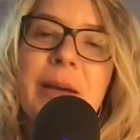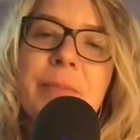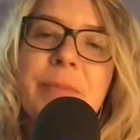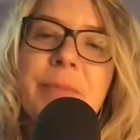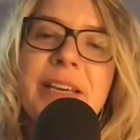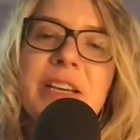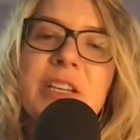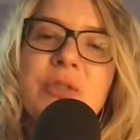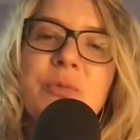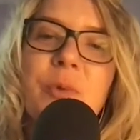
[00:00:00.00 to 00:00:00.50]

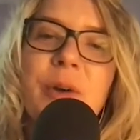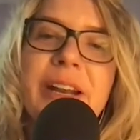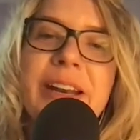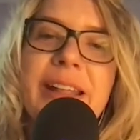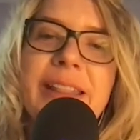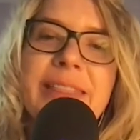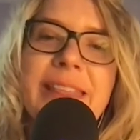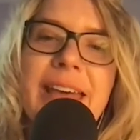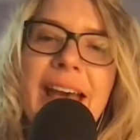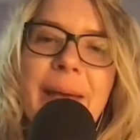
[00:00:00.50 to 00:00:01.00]
Because
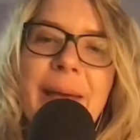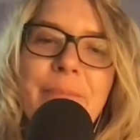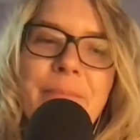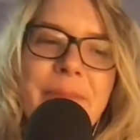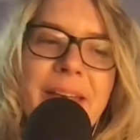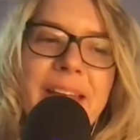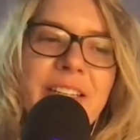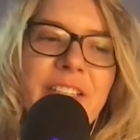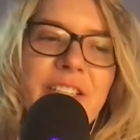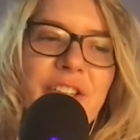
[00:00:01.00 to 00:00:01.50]
that
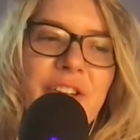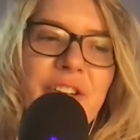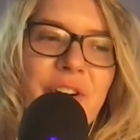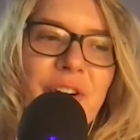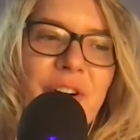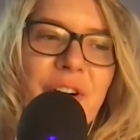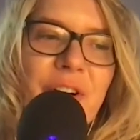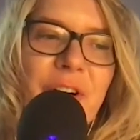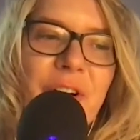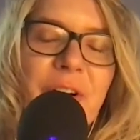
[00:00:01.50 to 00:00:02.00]
meant to
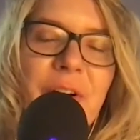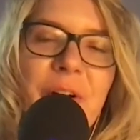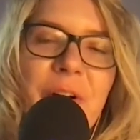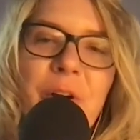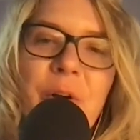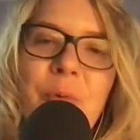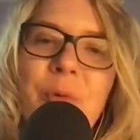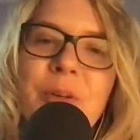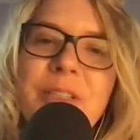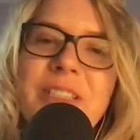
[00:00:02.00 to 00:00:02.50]
her
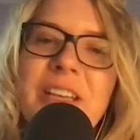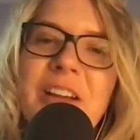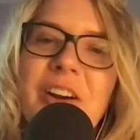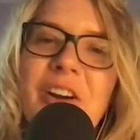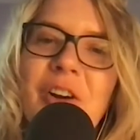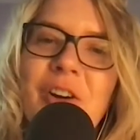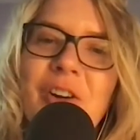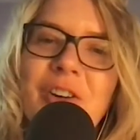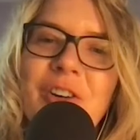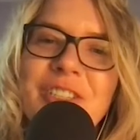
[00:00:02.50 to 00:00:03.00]
was that
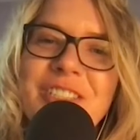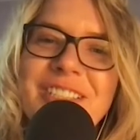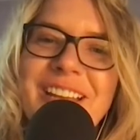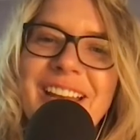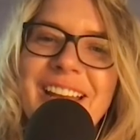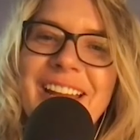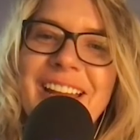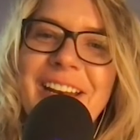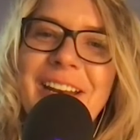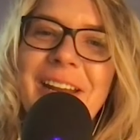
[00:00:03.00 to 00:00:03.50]
her
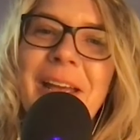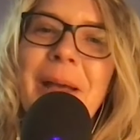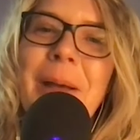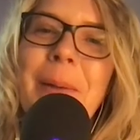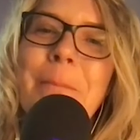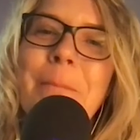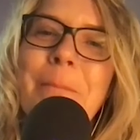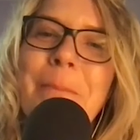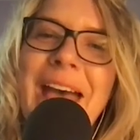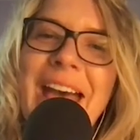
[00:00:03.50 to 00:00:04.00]
son
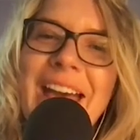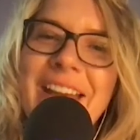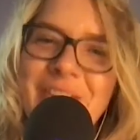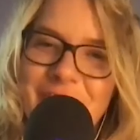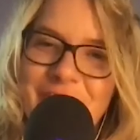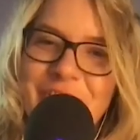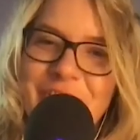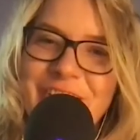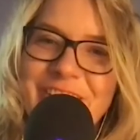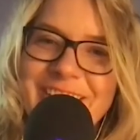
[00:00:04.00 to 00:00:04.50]

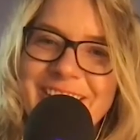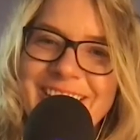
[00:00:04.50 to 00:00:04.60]
mattered.